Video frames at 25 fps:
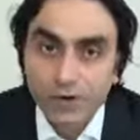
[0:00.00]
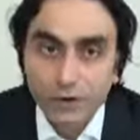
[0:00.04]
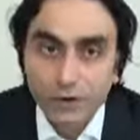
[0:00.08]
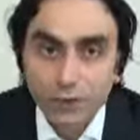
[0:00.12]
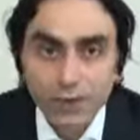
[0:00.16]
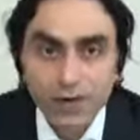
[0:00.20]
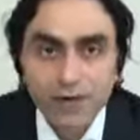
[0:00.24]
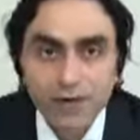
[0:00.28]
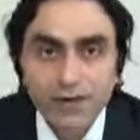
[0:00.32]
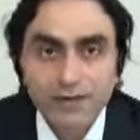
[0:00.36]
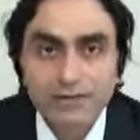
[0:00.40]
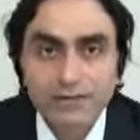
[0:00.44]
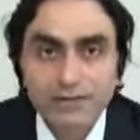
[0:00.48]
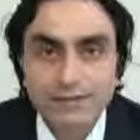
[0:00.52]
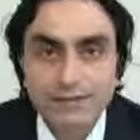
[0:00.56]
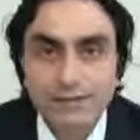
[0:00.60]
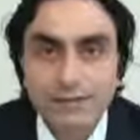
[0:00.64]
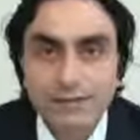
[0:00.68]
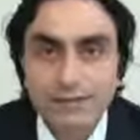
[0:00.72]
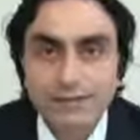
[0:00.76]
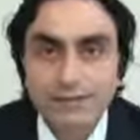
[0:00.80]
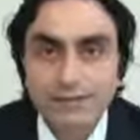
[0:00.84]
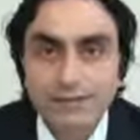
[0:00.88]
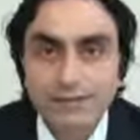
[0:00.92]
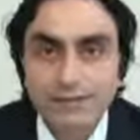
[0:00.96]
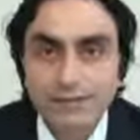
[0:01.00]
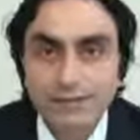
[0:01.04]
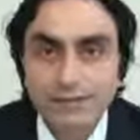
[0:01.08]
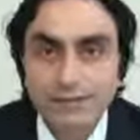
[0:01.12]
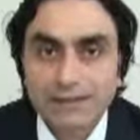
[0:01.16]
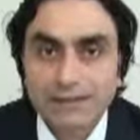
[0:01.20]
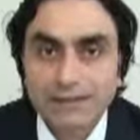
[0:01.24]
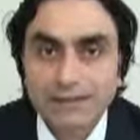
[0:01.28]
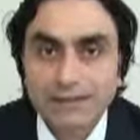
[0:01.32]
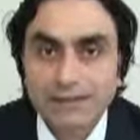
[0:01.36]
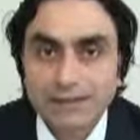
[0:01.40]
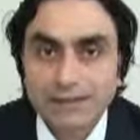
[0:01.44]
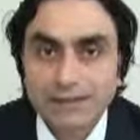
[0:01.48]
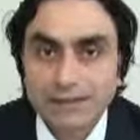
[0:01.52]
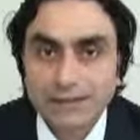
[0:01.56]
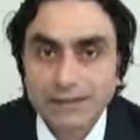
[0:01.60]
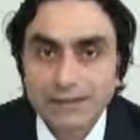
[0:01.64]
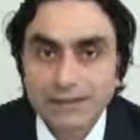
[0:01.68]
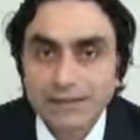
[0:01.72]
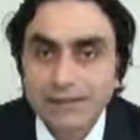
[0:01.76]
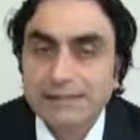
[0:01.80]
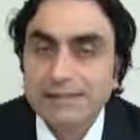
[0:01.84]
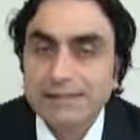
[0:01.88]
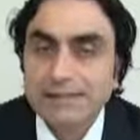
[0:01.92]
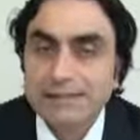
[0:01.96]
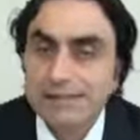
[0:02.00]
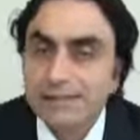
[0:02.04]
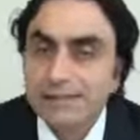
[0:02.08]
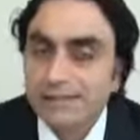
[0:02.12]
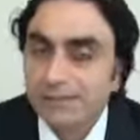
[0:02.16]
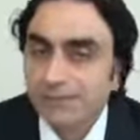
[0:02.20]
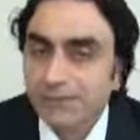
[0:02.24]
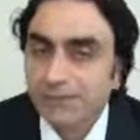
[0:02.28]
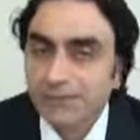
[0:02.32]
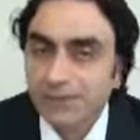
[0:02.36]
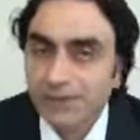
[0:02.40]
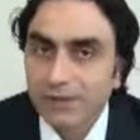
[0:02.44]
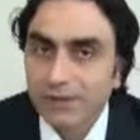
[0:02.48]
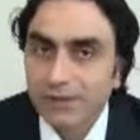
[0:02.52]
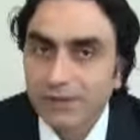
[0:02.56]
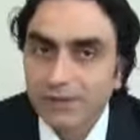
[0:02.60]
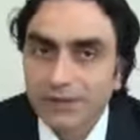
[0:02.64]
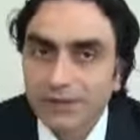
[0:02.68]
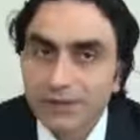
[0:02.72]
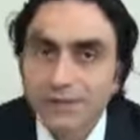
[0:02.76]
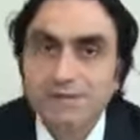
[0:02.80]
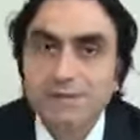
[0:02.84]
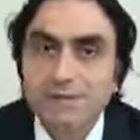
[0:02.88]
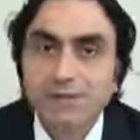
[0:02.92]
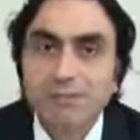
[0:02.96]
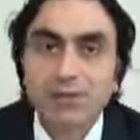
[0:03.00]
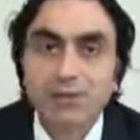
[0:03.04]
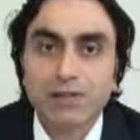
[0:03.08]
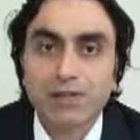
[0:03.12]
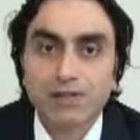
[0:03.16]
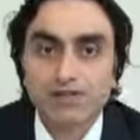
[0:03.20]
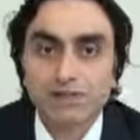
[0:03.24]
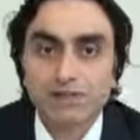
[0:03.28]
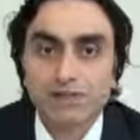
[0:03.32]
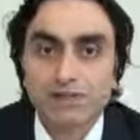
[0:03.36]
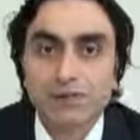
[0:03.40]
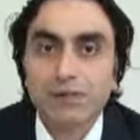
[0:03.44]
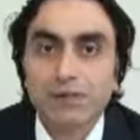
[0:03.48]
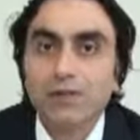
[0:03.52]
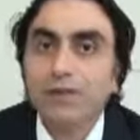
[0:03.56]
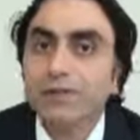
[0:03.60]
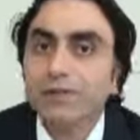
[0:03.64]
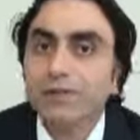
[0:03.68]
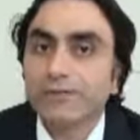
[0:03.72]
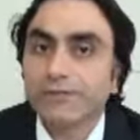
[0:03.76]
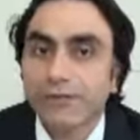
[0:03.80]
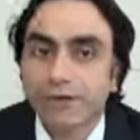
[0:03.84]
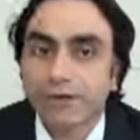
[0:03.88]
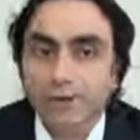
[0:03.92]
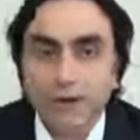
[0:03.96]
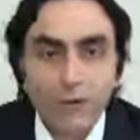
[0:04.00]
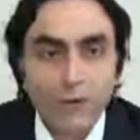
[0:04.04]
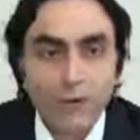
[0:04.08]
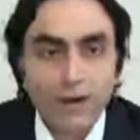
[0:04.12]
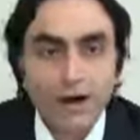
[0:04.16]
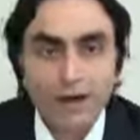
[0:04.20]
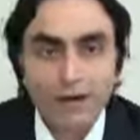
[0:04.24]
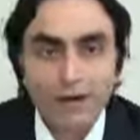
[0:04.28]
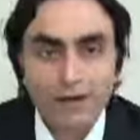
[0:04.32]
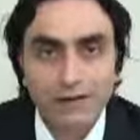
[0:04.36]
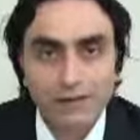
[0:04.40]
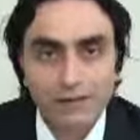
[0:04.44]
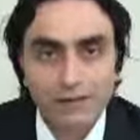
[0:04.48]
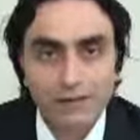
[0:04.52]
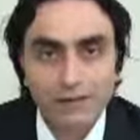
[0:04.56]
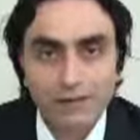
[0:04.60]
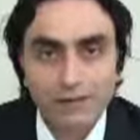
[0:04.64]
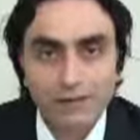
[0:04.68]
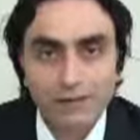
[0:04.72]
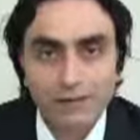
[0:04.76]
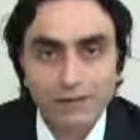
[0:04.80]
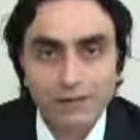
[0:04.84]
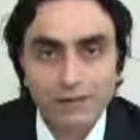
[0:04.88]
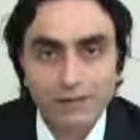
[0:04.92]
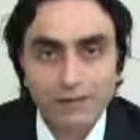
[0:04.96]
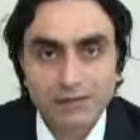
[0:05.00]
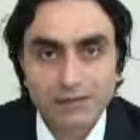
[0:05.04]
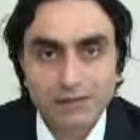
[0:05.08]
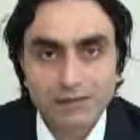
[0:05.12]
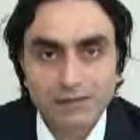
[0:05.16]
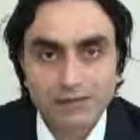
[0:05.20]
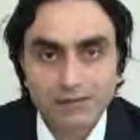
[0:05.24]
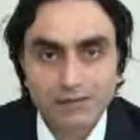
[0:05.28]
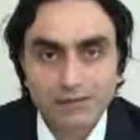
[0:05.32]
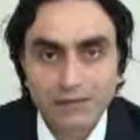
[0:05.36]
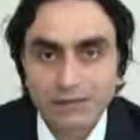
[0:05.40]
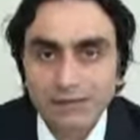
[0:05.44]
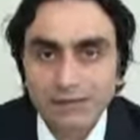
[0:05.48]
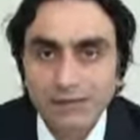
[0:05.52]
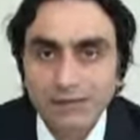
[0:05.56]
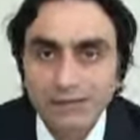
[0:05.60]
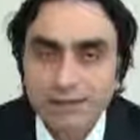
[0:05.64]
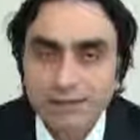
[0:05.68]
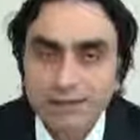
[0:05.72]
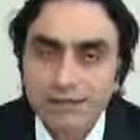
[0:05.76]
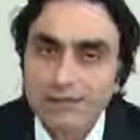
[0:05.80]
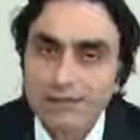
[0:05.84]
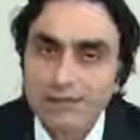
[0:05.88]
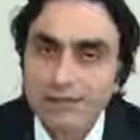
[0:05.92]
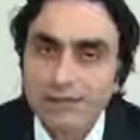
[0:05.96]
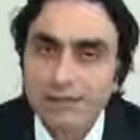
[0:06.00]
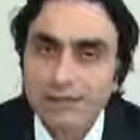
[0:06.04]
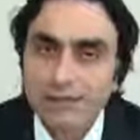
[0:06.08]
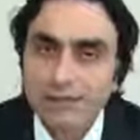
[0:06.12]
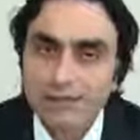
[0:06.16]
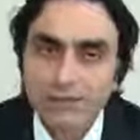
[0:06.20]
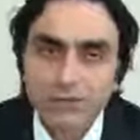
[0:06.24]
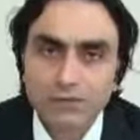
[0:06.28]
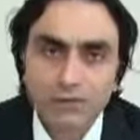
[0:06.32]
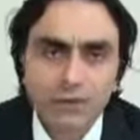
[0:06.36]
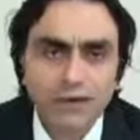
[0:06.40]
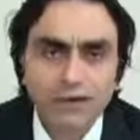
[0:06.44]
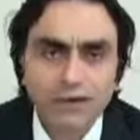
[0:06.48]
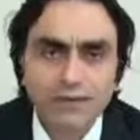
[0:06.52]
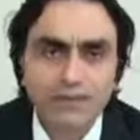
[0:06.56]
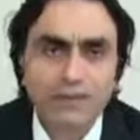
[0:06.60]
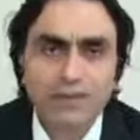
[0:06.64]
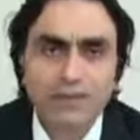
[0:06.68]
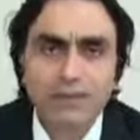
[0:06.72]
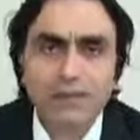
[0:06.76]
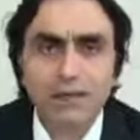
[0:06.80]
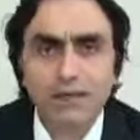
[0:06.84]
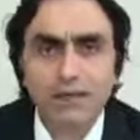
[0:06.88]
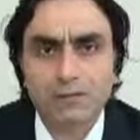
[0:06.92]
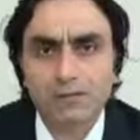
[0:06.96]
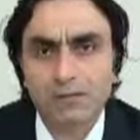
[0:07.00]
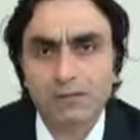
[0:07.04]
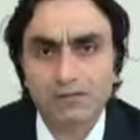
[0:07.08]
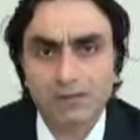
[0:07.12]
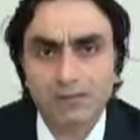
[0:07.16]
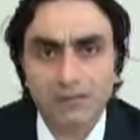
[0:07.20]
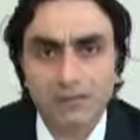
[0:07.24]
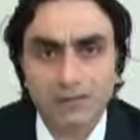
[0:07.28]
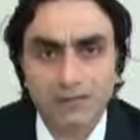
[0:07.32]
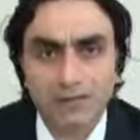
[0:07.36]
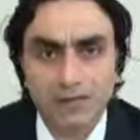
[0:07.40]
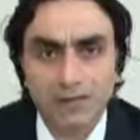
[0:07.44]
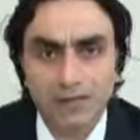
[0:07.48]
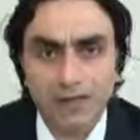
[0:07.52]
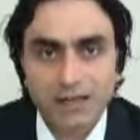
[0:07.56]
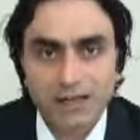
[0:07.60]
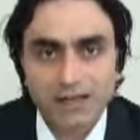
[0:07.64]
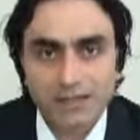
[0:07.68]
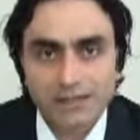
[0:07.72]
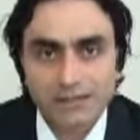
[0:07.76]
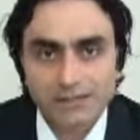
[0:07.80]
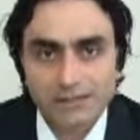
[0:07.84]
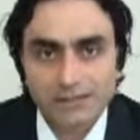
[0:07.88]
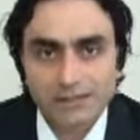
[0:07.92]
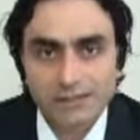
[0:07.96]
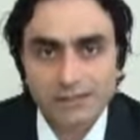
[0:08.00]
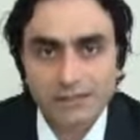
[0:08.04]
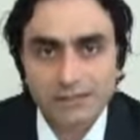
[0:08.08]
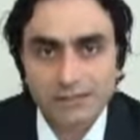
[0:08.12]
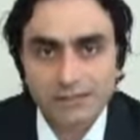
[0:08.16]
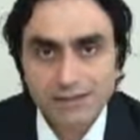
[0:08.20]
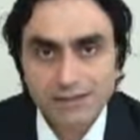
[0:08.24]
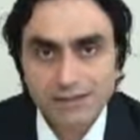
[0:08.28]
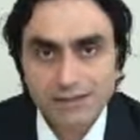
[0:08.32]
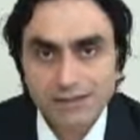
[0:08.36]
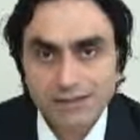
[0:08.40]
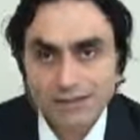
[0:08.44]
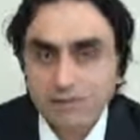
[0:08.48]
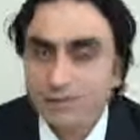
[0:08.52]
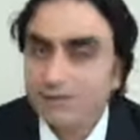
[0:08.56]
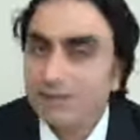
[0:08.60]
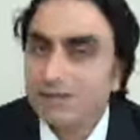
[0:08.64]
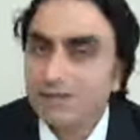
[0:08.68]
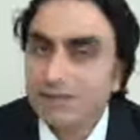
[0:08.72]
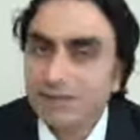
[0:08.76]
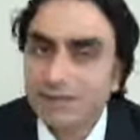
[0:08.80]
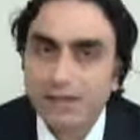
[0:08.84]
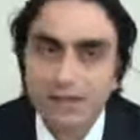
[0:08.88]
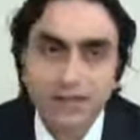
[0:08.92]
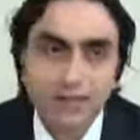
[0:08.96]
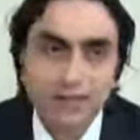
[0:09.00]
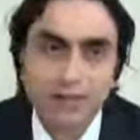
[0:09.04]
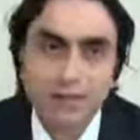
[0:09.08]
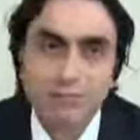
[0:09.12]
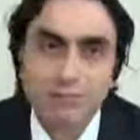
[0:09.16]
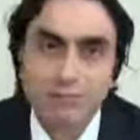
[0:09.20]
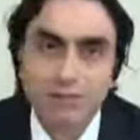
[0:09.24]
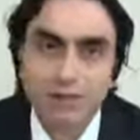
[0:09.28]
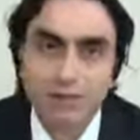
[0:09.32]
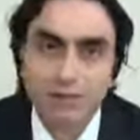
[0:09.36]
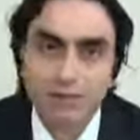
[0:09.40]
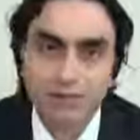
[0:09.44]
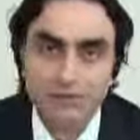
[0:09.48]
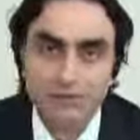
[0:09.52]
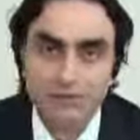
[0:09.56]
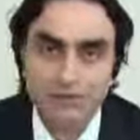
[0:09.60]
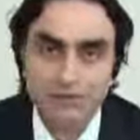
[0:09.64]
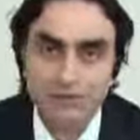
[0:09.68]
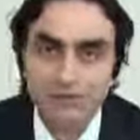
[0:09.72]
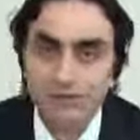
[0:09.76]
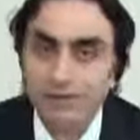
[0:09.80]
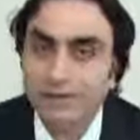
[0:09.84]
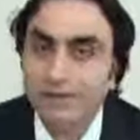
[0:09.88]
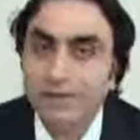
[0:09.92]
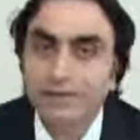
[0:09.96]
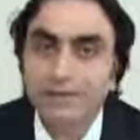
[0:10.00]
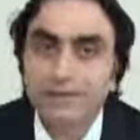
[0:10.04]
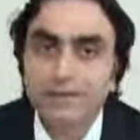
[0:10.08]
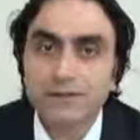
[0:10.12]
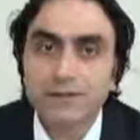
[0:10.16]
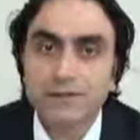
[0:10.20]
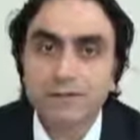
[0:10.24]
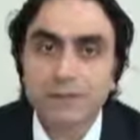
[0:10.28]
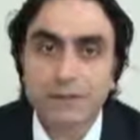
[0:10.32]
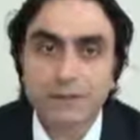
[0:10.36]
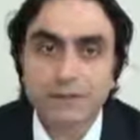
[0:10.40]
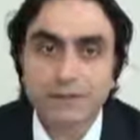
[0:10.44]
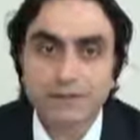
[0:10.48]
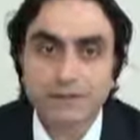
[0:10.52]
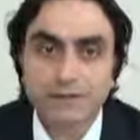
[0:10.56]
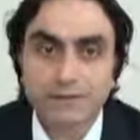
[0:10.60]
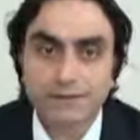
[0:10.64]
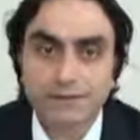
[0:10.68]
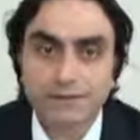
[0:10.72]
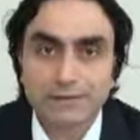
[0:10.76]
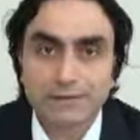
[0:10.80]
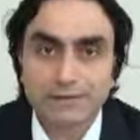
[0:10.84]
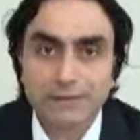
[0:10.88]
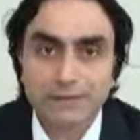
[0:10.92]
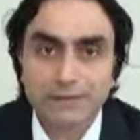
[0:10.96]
aware that this pleasure only for a while, but they said, "Do not think about anything else. Just take the pleasure, live the moment."